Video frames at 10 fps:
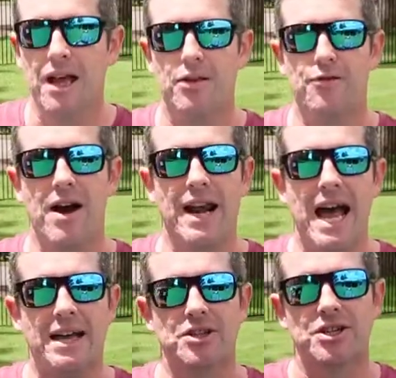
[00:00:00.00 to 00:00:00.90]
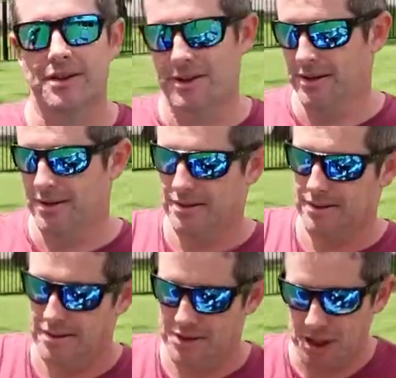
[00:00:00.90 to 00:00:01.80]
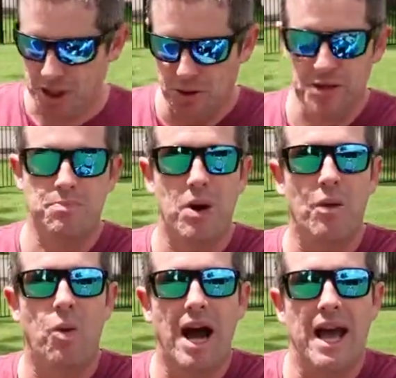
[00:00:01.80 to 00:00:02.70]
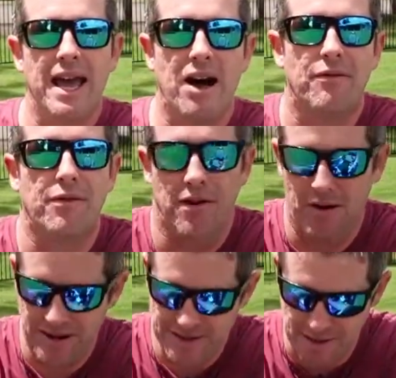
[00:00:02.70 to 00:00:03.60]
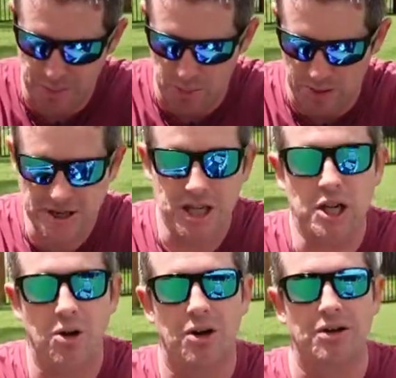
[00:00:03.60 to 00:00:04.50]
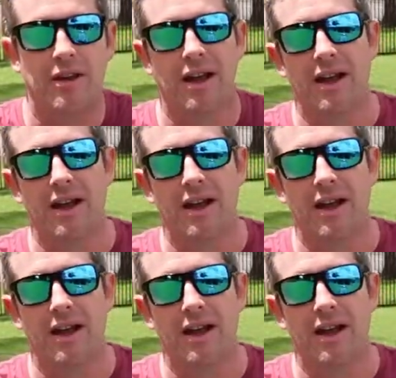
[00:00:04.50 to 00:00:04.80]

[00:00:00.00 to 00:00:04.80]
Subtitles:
The front hatch secures by way of a very simple bungee cord,